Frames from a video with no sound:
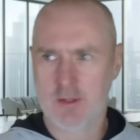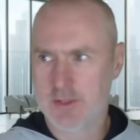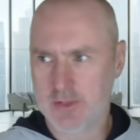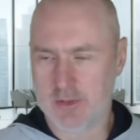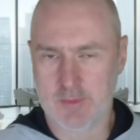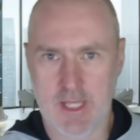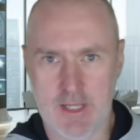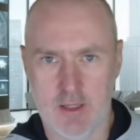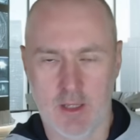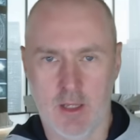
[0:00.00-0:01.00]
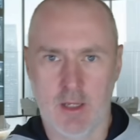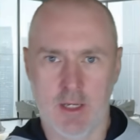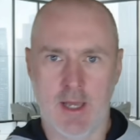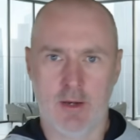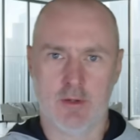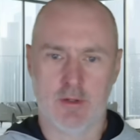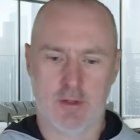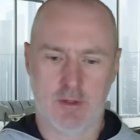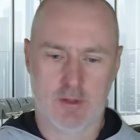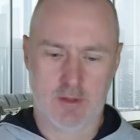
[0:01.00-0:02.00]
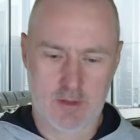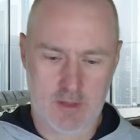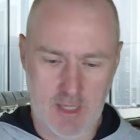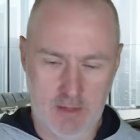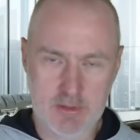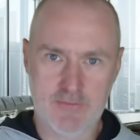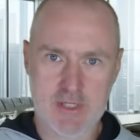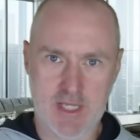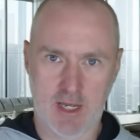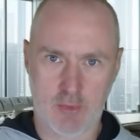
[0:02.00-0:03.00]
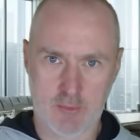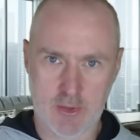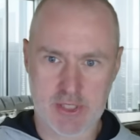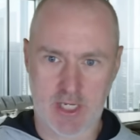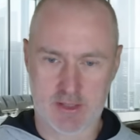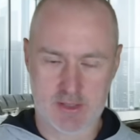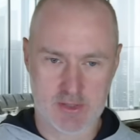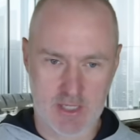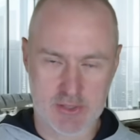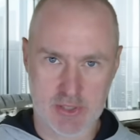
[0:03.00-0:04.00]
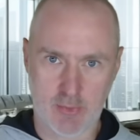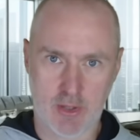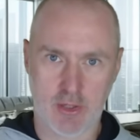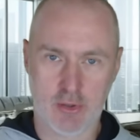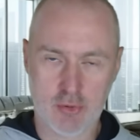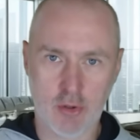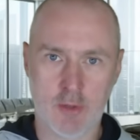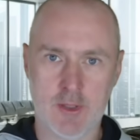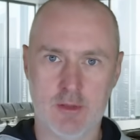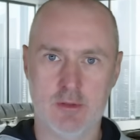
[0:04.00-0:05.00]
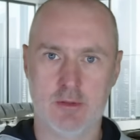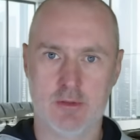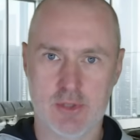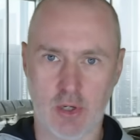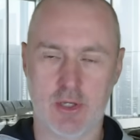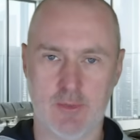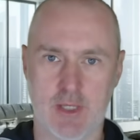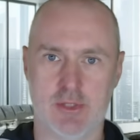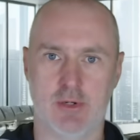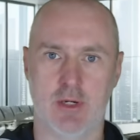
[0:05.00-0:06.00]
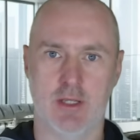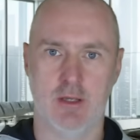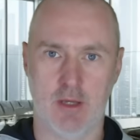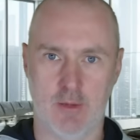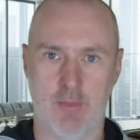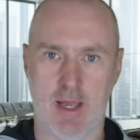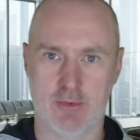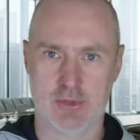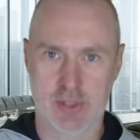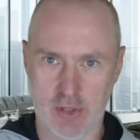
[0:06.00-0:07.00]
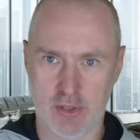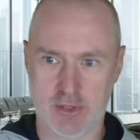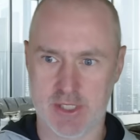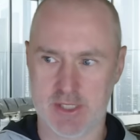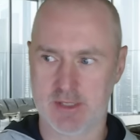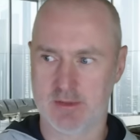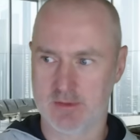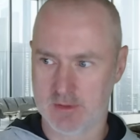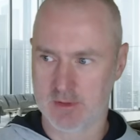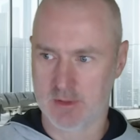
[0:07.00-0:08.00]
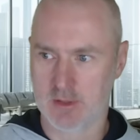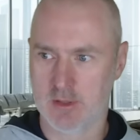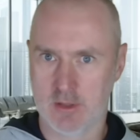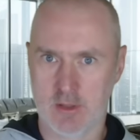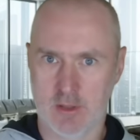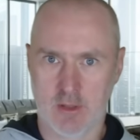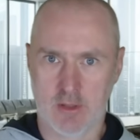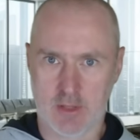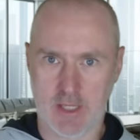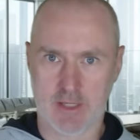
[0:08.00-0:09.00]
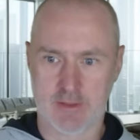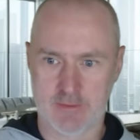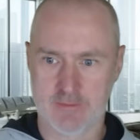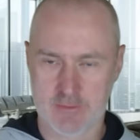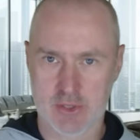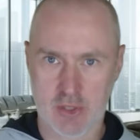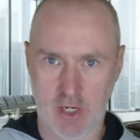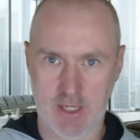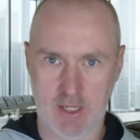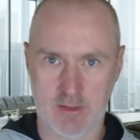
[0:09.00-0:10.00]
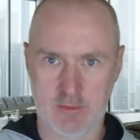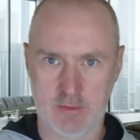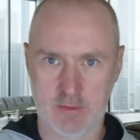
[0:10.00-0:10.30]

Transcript: Shut up, Kent. Now, I'll give this guy one more chance. I just want a normal documentary about churches. Okay, let's try again.